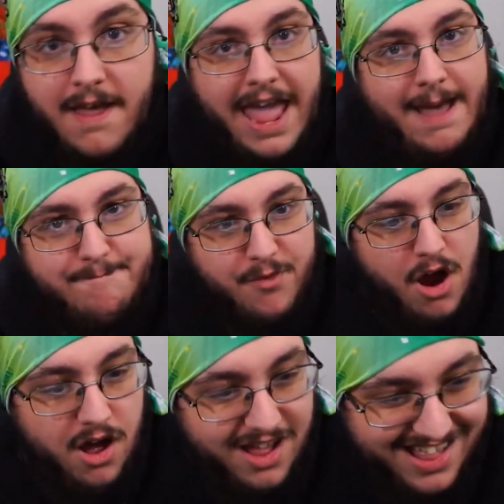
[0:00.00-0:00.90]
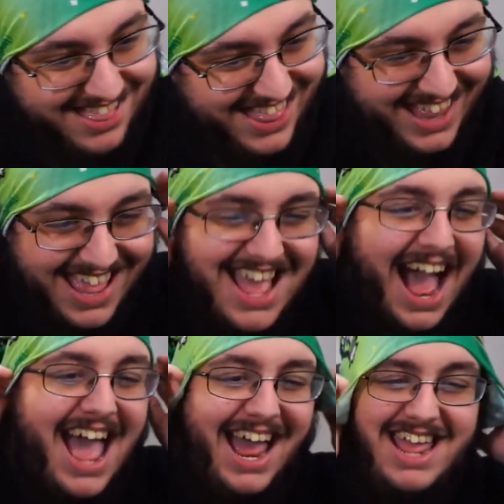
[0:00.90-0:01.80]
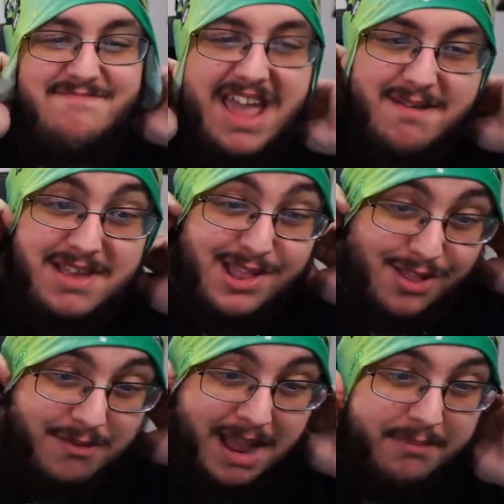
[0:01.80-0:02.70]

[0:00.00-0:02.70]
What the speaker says: Ampharos. It made me so mad.